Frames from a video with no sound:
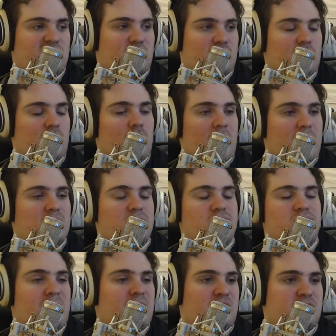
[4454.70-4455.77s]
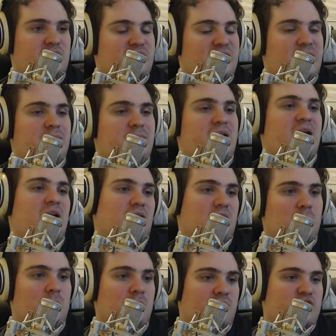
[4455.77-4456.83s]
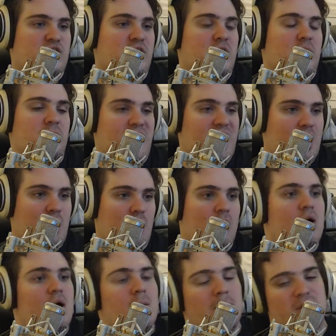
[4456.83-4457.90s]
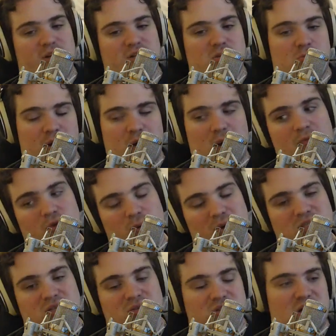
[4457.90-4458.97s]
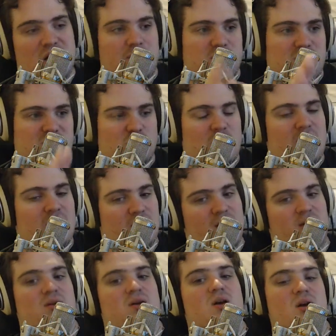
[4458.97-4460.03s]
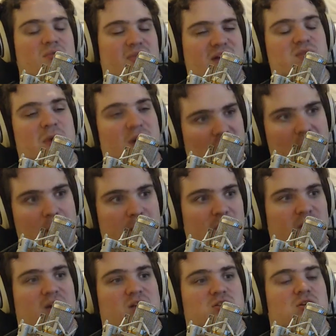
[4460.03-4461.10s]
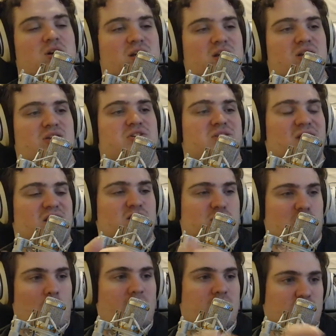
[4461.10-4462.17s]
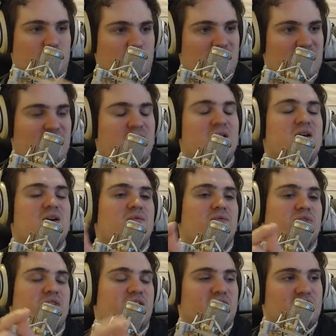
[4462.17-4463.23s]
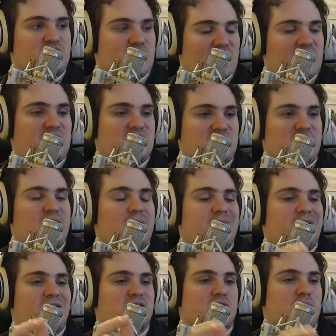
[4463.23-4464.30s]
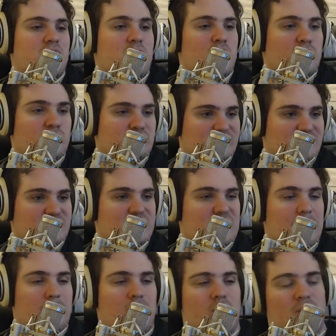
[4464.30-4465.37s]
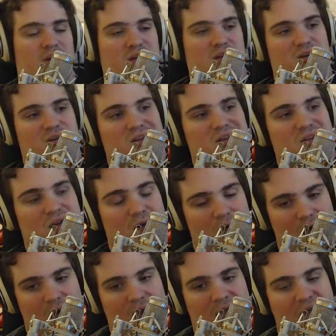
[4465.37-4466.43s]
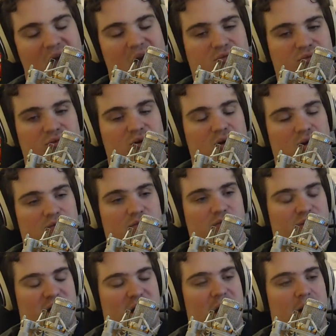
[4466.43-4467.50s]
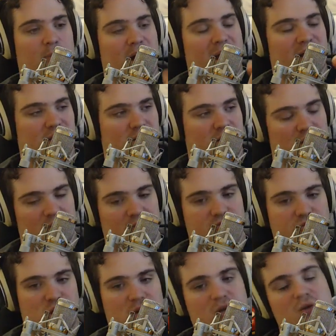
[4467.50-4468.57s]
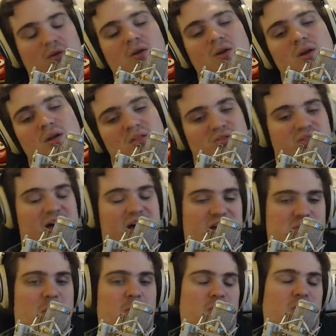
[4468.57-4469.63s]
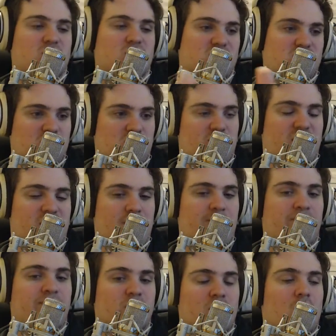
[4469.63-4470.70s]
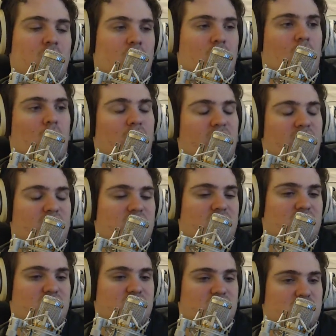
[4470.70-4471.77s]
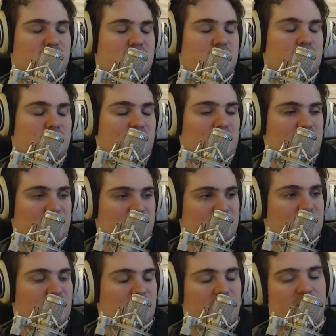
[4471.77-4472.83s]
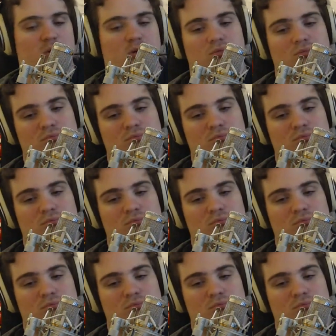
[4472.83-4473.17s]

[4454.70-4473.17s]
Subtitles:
maybe there's a team that had a little bit of a shakeup now but doesn't break up for the rest of the time. So that's my cop-out answer is that it's going to be the Chinese team that is the most stable in the high half of the high bracket of China. That is my prediction. It's either them or it is Team Liquid.